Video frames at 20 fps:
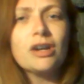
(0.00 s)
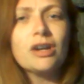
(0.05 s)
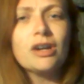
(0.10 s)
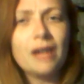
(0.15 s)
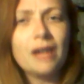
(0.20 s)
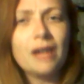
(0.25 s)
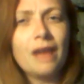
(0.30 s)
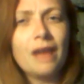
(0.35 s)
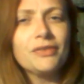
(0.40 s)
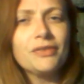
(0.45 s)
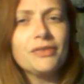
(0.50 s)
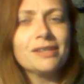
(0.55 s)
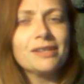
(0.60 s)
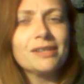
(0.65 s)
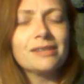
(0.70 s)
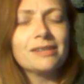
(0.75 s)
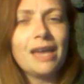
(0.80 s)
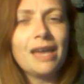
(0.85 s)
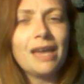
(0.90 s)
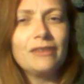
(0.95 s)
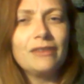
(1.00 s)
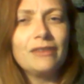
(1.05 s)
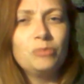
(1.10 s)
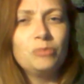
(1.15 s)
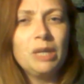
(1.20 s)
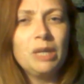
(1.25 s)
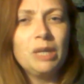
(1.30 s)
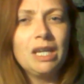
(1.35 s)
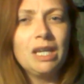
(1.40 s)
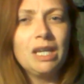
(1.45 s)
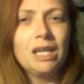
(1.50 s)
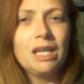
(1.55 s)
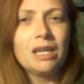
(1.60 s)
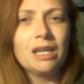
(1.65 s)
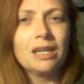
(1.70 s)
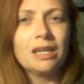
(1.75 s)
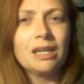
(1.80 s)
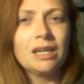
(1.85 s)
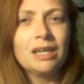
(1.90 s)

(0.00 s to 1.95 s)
out this life being,